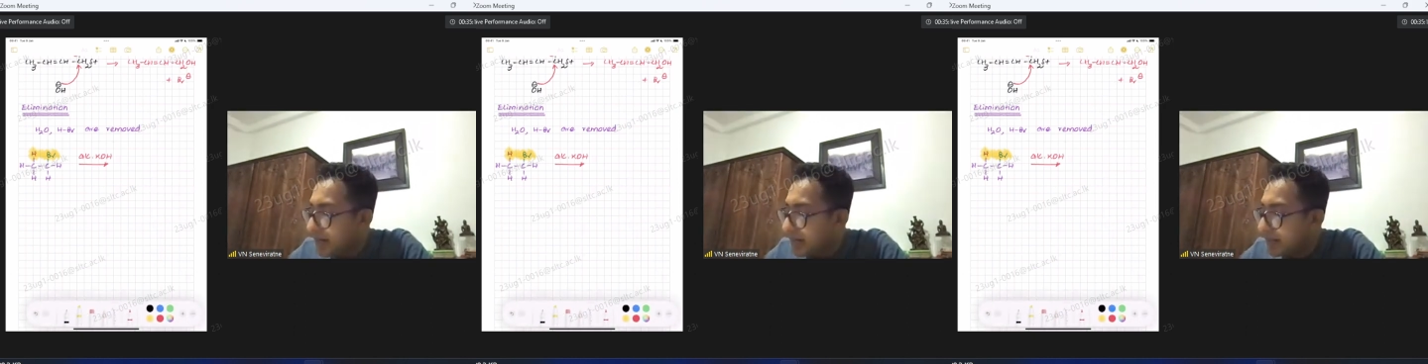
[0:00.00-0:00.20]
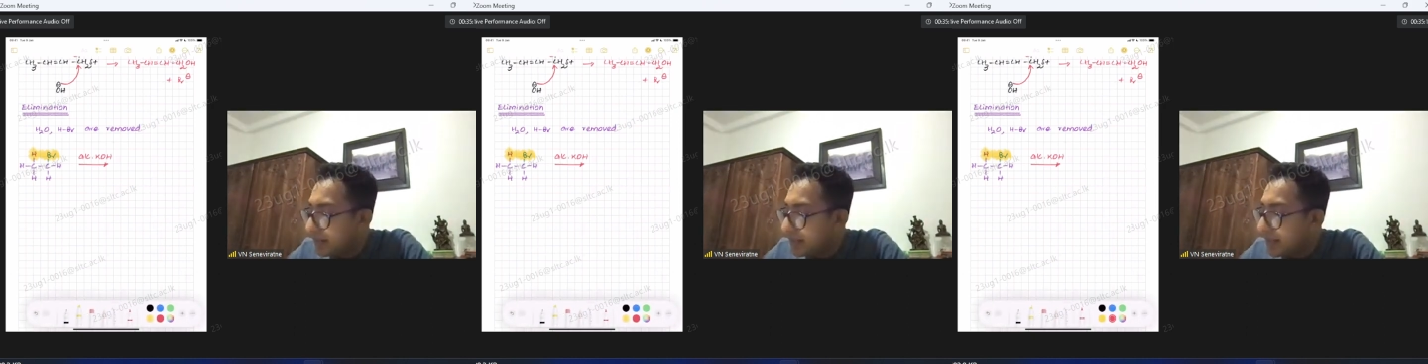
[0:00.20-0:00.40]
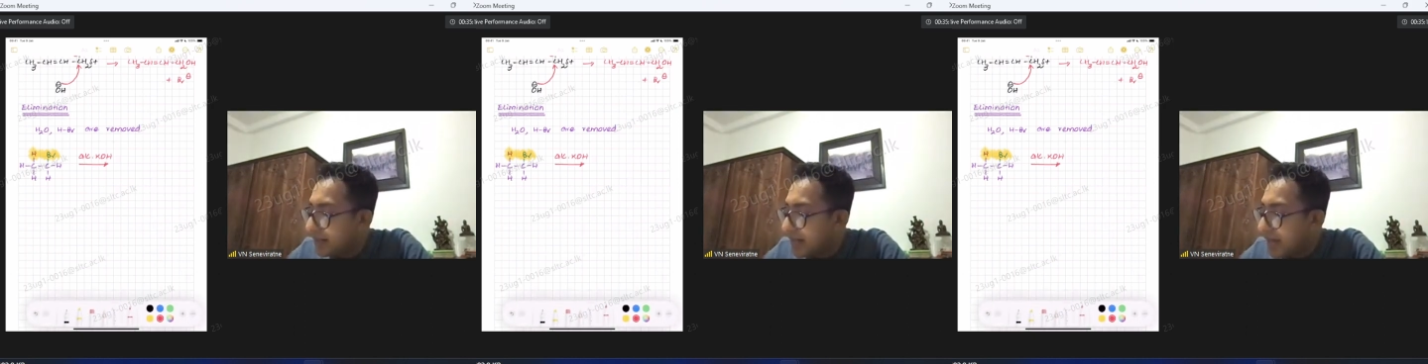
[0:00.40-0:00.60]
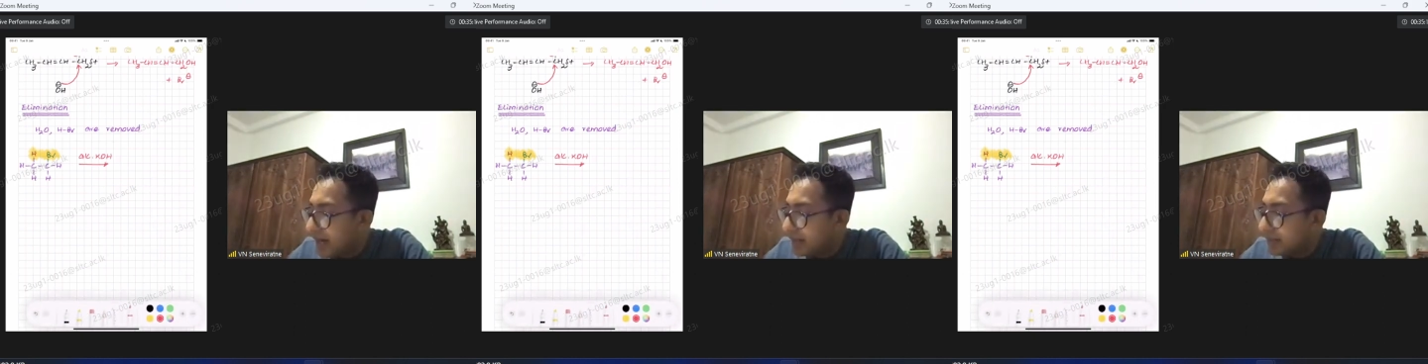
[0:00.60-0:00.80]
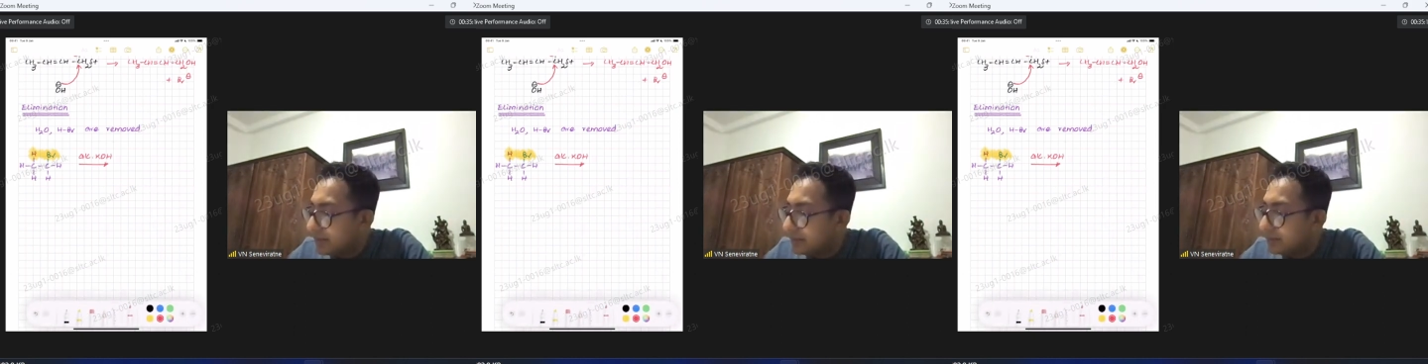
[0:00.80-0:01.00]
They react,
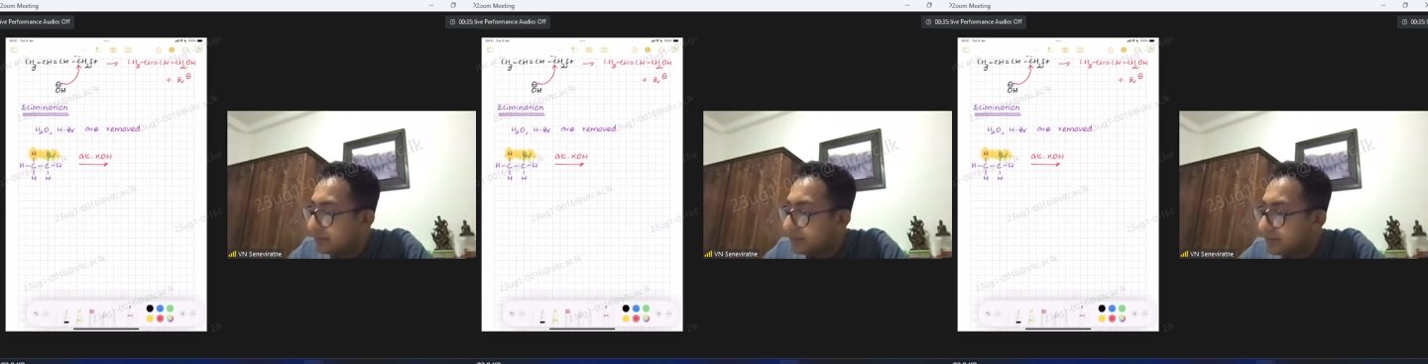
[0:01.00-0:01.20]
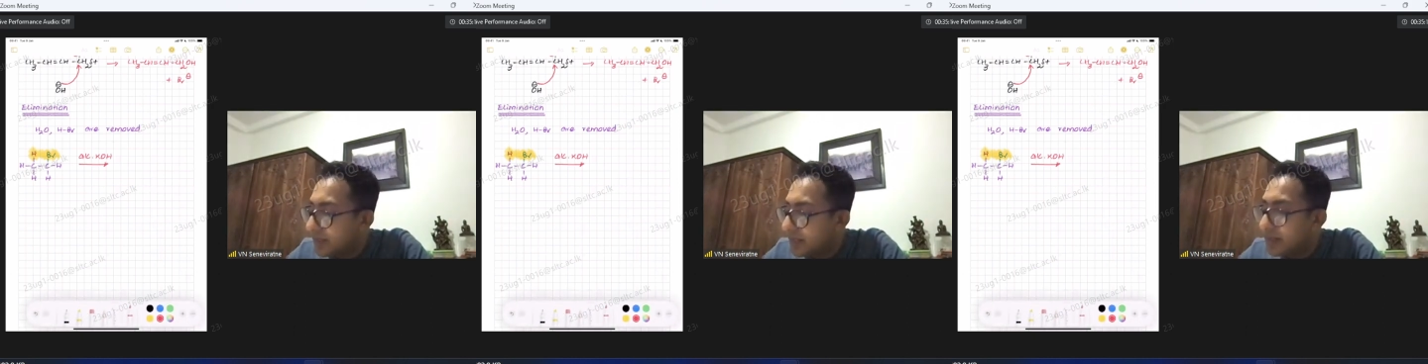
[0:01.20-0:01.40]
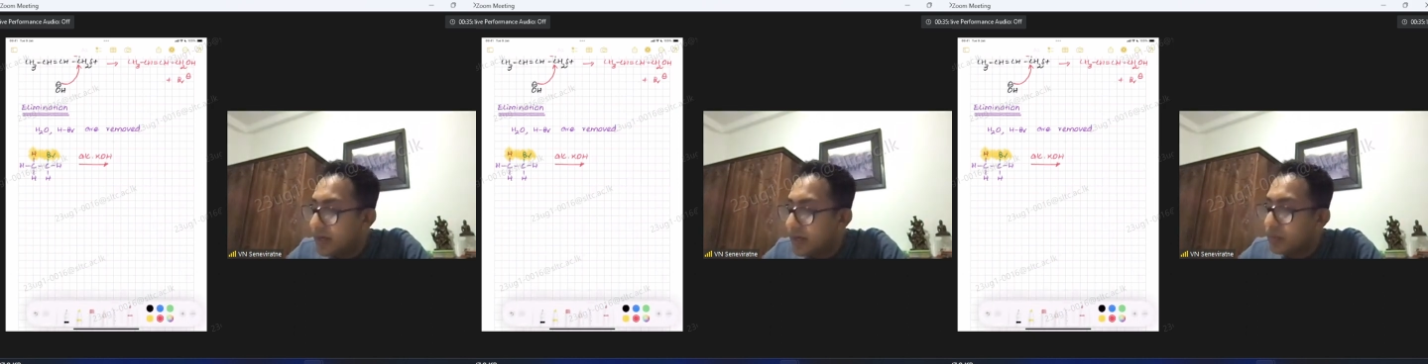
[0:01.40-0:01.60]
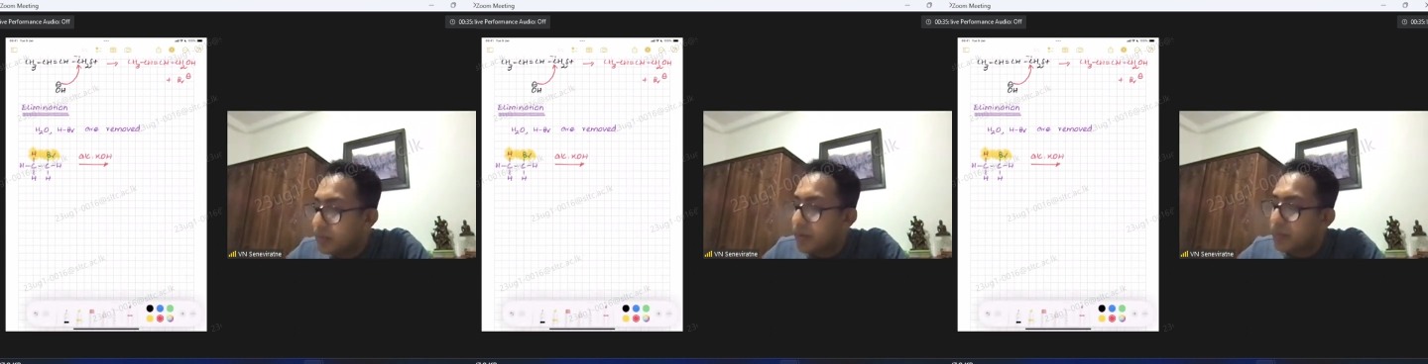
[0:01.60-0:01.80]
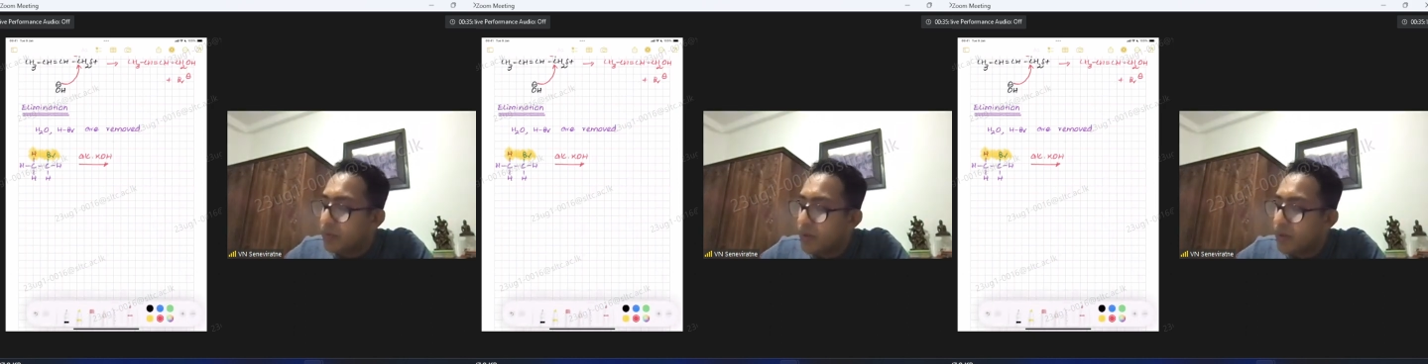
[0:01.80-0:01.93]
they tend to remove.